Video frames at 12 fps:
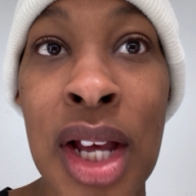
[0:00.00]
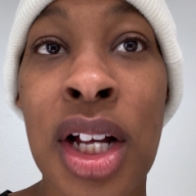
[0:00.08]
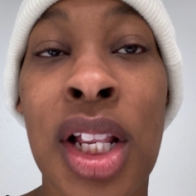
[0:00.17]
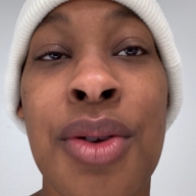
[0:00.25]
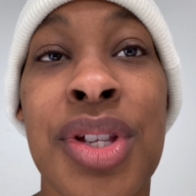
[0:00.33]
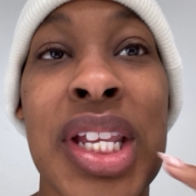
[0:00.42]

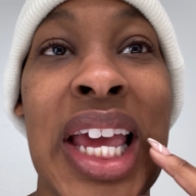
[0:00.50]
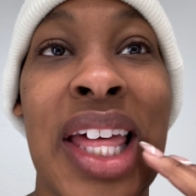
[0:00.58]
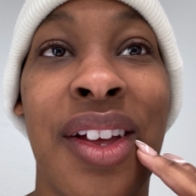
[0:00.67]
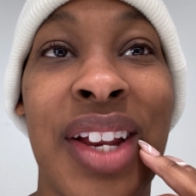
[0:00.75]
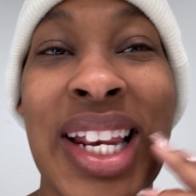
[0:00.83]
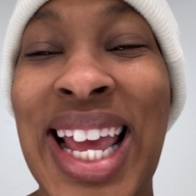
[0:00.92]
close
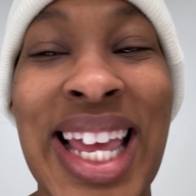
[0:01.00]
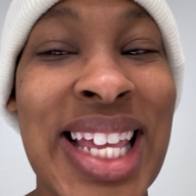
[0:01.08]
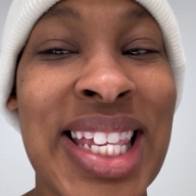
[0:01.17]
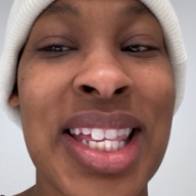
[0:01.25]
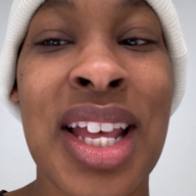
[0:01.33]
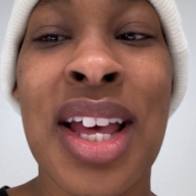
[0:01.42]
together. And I
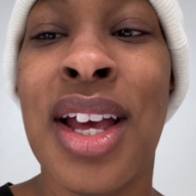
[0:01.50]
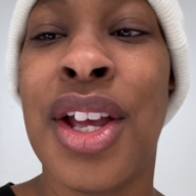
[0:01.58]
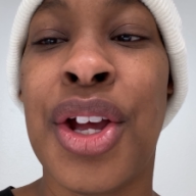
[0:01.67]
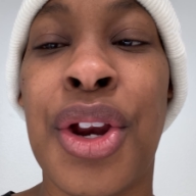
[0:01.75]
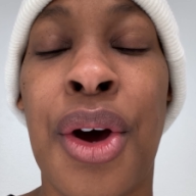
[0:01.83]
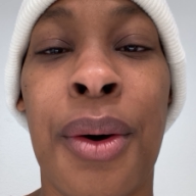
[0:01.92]
guess,
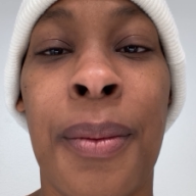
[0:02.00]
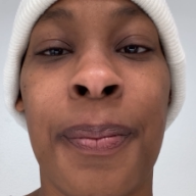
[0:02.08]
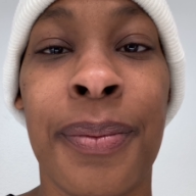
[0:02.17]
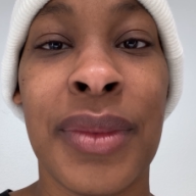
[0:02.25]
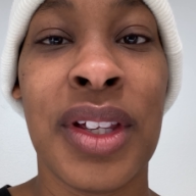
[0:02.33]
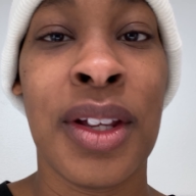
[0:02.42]
you
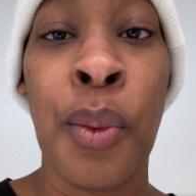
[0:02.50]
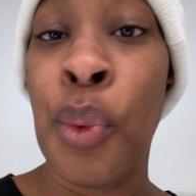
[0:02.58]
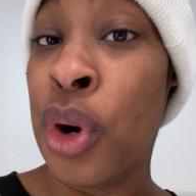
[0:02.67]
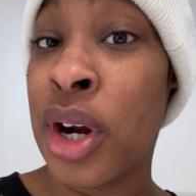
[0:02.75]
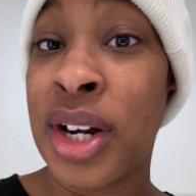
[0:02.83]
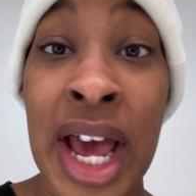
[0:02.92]
know,
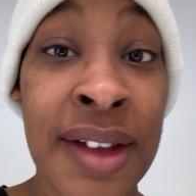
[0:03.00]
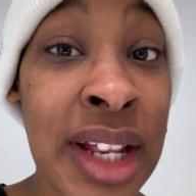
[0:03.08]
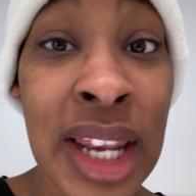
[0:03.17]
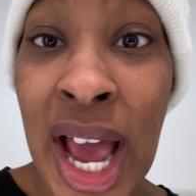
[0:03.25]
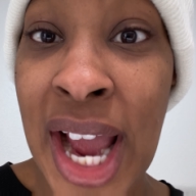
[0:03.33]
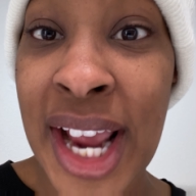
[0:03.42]
somewhere down the
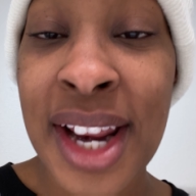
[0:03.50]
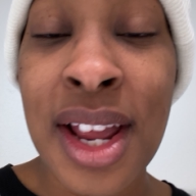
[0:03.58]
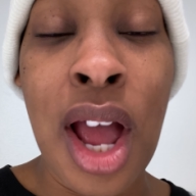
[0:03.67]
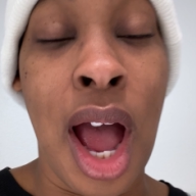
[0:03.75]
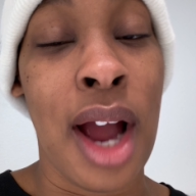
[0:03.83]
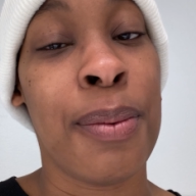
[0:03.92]
line,
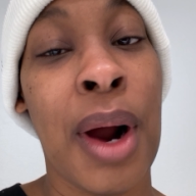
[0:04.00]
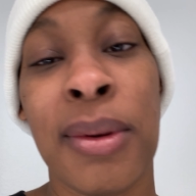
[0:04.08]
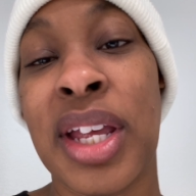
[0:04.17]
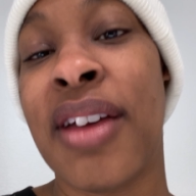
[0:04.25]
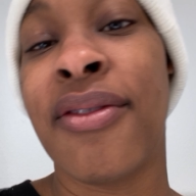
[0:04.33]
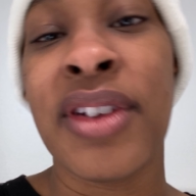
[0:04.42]
I could
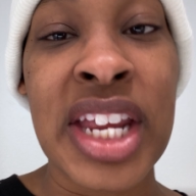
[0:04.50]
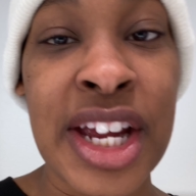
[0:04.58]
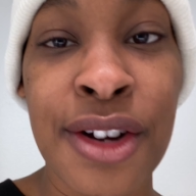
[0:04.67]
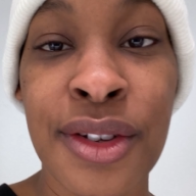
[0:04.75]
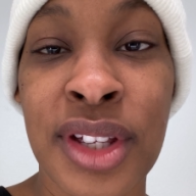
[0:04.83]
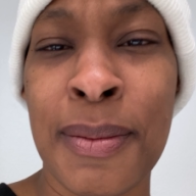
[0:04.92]
probably get
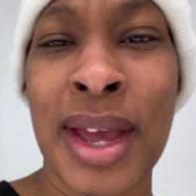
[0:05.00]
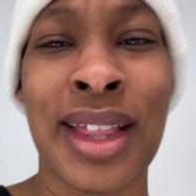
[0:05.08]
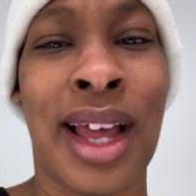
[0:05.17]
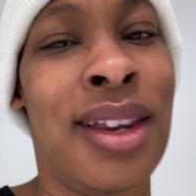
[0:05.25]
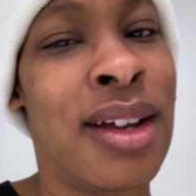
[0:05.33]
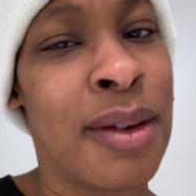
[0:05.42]
veneers to make
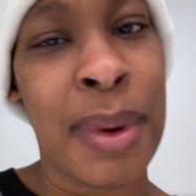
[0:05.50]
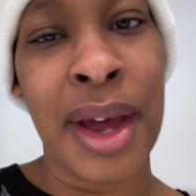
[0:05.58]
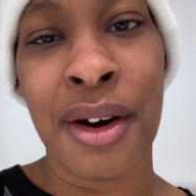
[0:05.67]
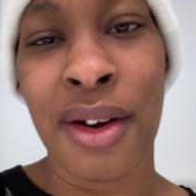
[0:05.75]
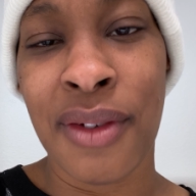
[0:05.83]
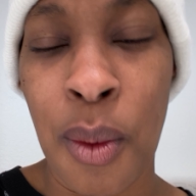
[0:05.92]
that look
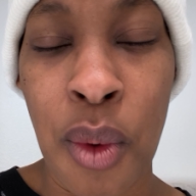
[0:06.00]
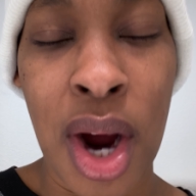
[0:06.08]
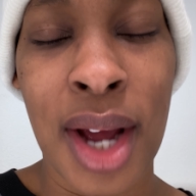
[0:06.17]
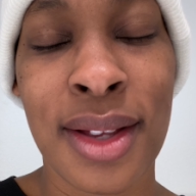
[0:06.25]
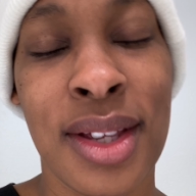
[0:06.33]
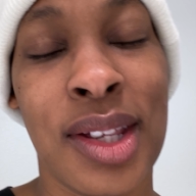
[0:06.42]
better if I
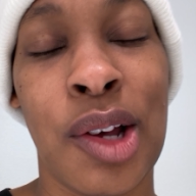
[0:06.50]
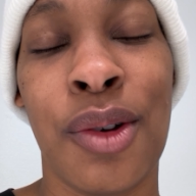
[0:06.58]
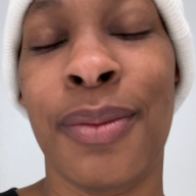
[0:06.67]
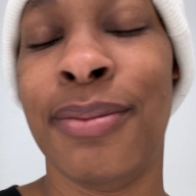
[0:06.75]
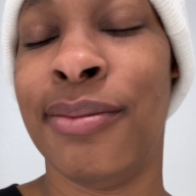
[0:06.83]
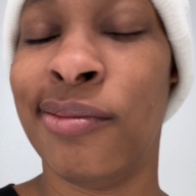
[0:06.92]
want.
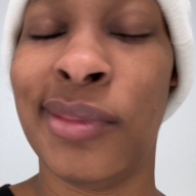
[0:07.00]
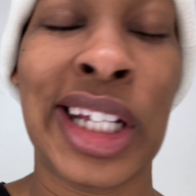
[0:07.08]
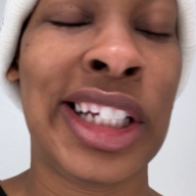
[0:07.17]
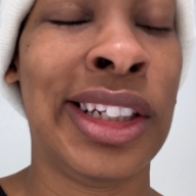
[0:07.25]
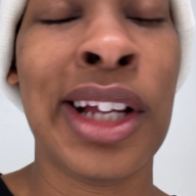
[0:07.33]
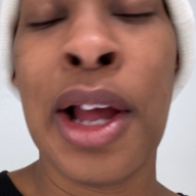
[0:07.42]
So
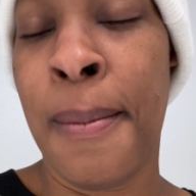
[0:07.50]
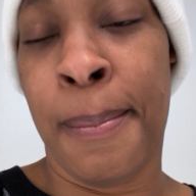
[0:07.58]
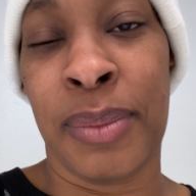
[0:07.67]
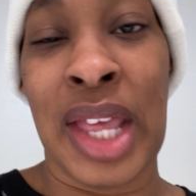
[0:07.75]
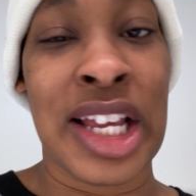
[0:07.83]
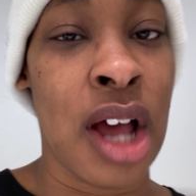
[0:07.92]
that's
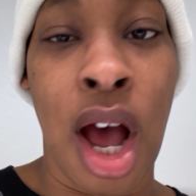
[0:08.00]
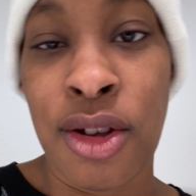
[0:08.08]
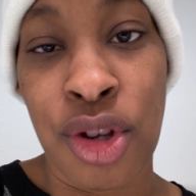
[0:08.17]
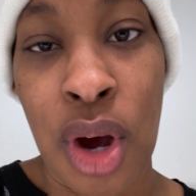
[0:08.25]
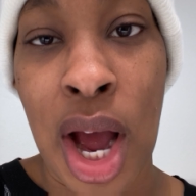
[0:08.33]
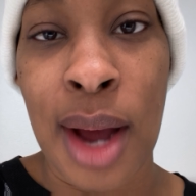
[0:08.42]

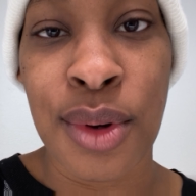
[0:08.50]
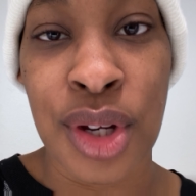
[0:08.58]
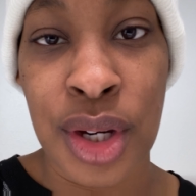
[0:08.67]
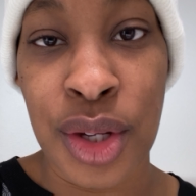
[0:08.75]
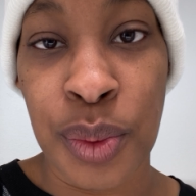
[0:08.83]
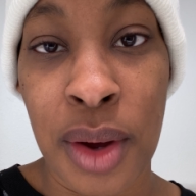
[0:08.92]
also an
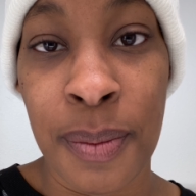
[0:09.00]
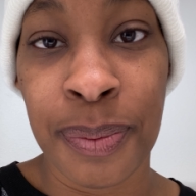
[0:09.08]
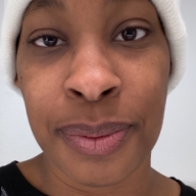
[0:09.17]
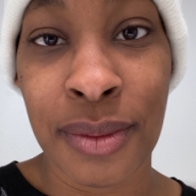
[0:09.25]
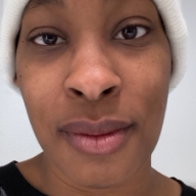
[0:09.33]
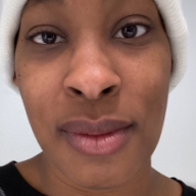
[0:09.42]
option as well.
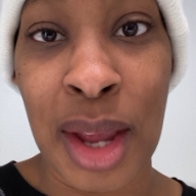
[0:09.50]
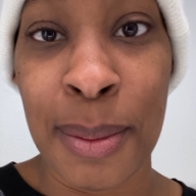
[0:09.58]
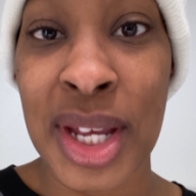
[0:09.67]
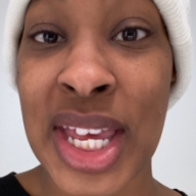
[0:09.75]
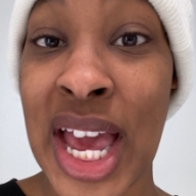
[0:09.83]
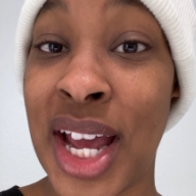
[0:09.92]

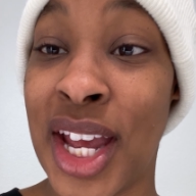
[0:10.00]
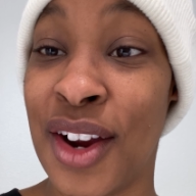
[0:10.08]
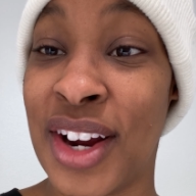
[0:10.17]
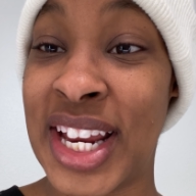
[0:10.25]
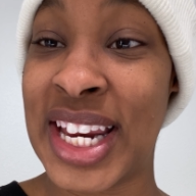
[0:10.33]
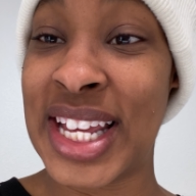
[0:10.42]
But yeah,
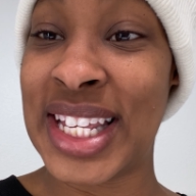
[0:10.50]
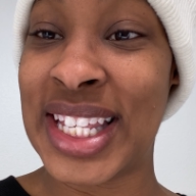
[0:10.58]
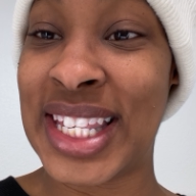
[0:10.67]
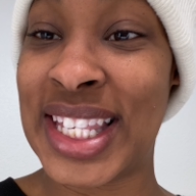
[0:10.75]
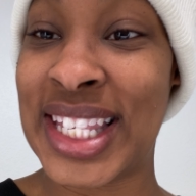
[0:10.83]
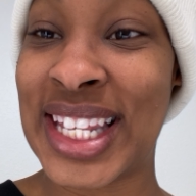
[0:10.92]
here it
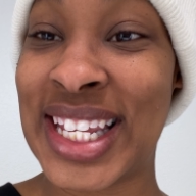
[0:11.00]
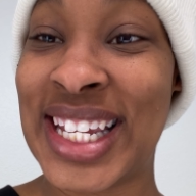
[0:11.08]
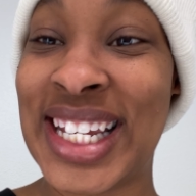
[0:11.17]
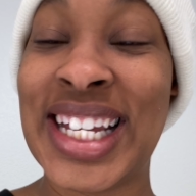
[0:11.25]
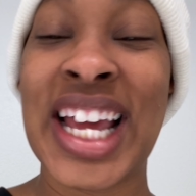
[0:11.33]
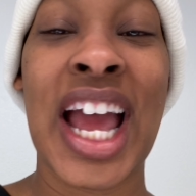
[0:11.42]
is.
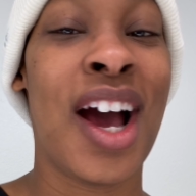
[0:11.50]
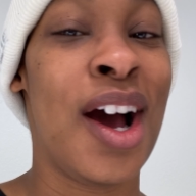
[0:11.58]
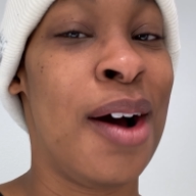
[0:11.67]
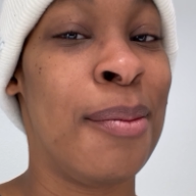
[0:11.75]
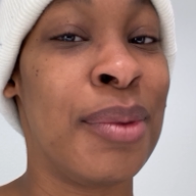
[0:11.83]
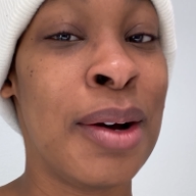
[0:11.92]

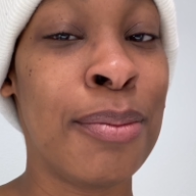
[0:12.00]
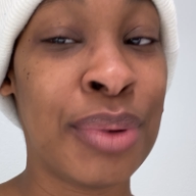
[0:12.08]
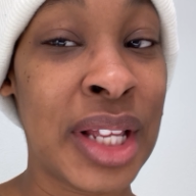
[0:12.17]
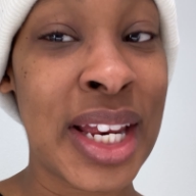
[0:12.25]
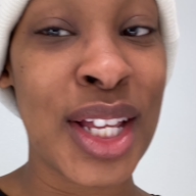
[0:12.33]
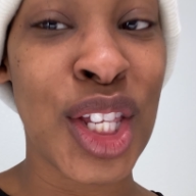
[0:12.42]

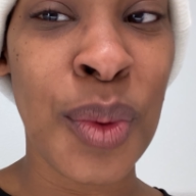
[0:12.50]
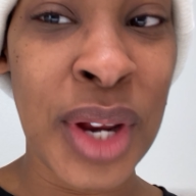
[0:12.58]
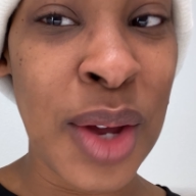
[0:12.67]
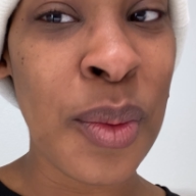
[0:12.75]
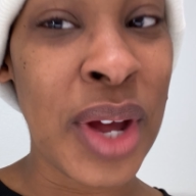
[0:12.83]
Completed 20